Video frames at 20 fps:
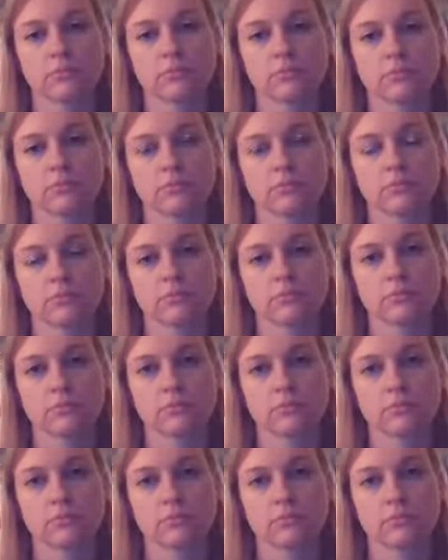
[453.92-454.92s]

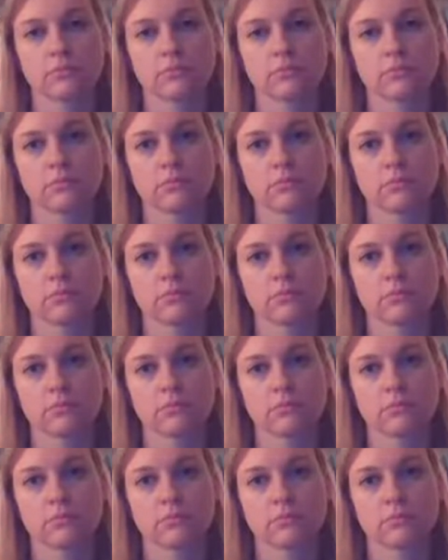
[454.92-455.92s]

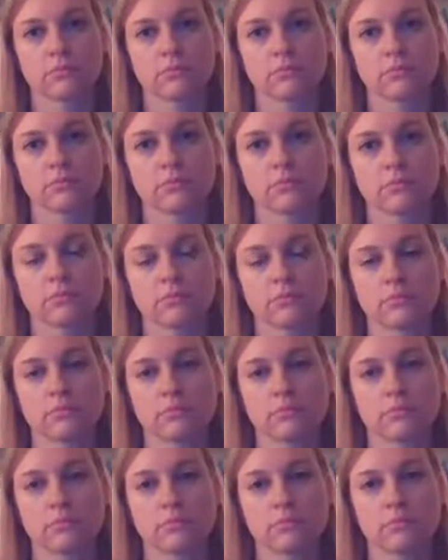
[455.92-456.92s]

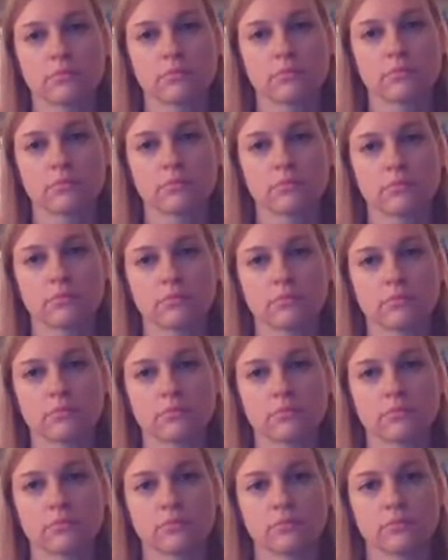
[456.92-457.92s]

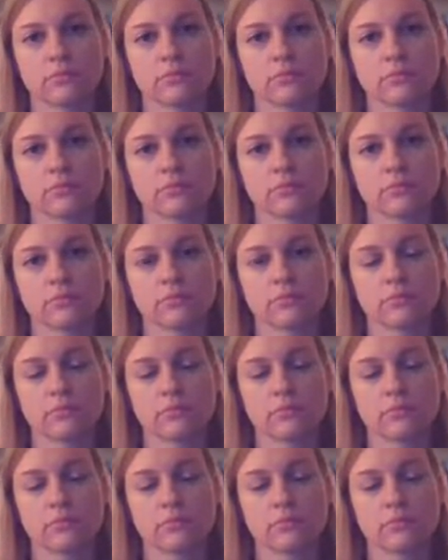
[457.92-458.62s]
[no speech]